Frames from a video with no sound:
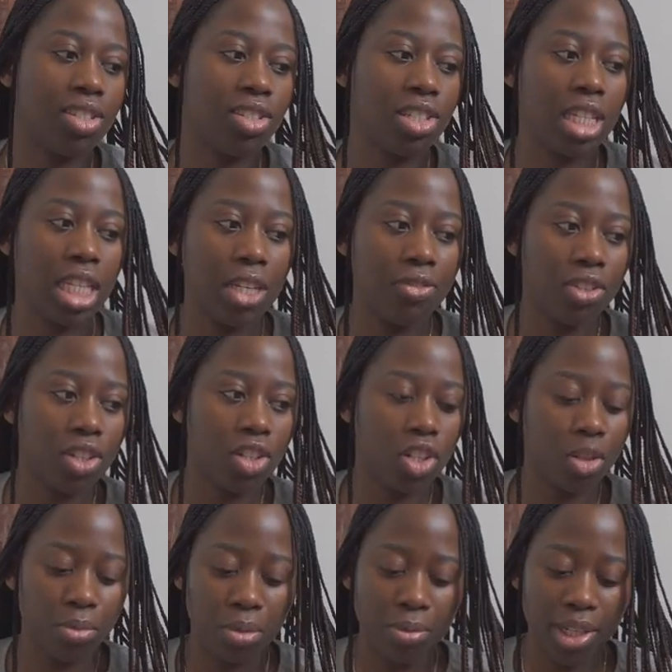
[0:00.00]
Because if you're
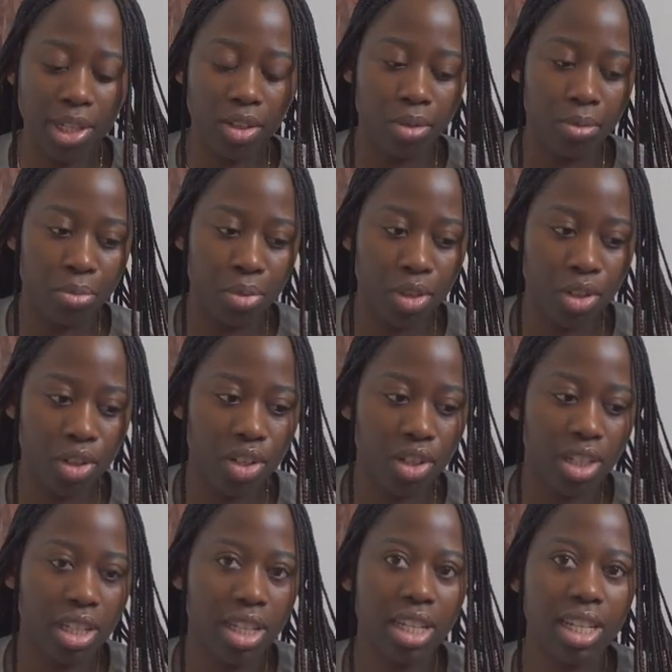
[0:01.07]
gonna be by your computer,
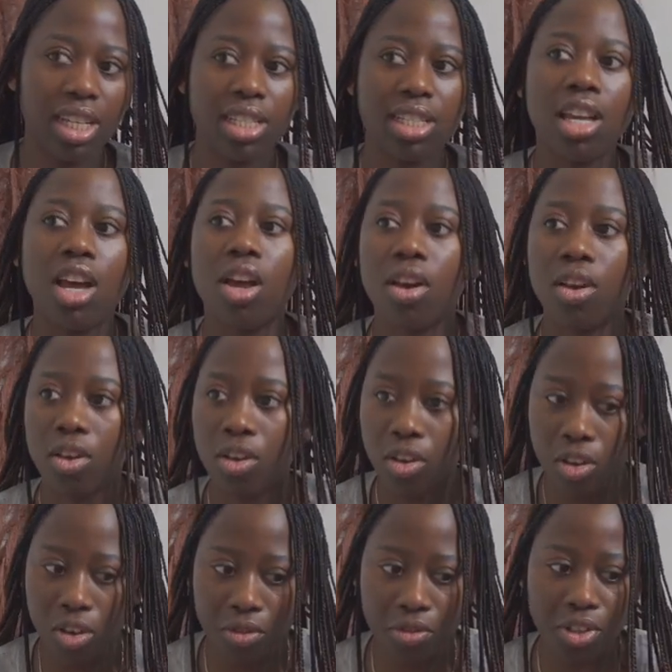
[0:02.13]
it is
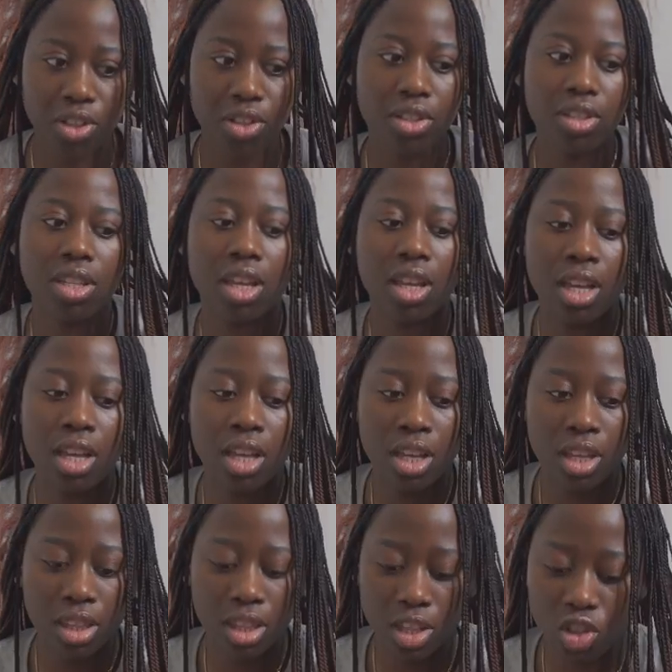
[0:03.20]
obvious
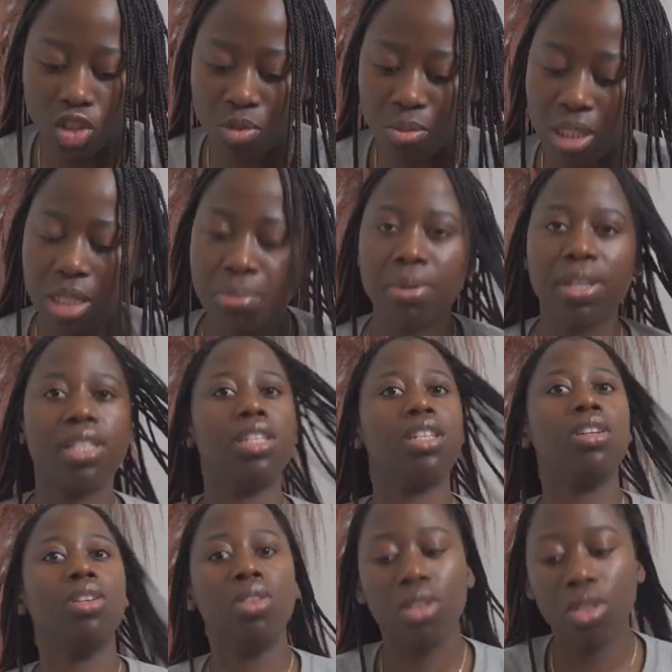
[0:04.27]
that you'll be spending
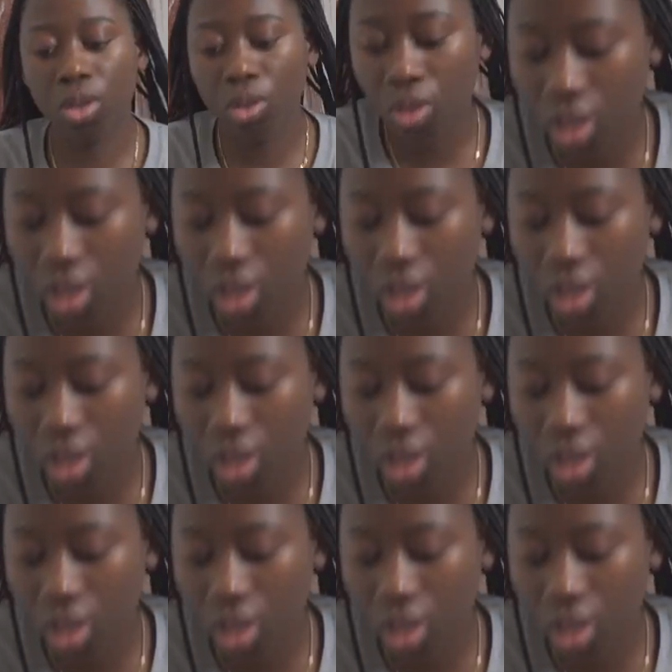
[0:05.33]
a whole